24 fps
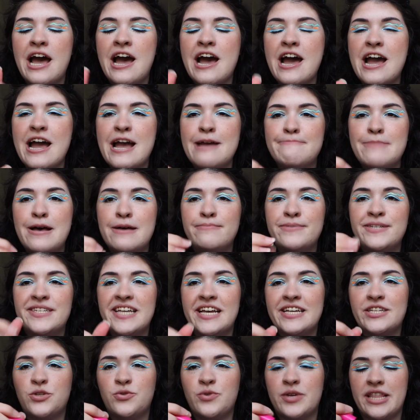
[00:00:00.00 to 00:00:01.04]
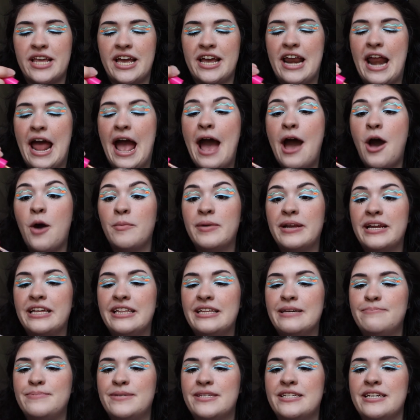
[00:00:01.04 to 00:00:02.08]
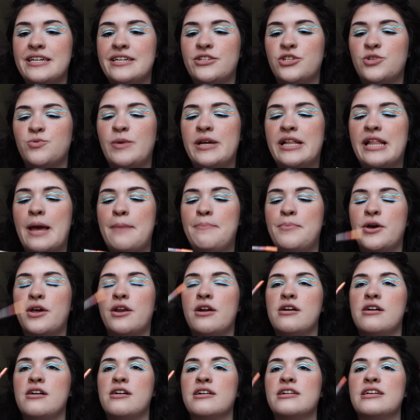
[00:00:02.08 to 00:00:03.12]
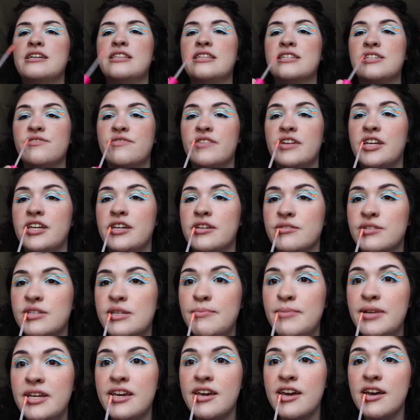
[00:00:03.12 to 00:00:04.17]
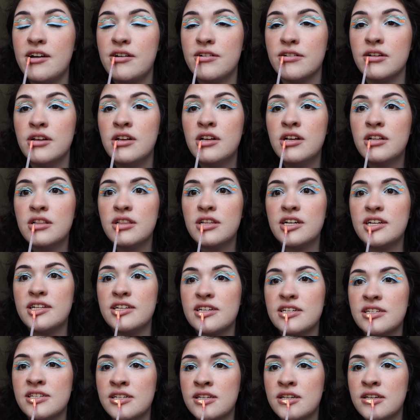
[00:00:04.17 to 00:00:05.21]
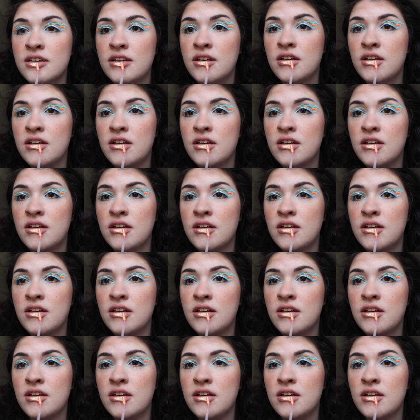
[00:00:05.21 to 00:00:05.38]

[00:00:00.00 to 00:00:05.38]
I'm obsessed with it. How many lipsticks will I put on in this video? Somebody count. Look at this.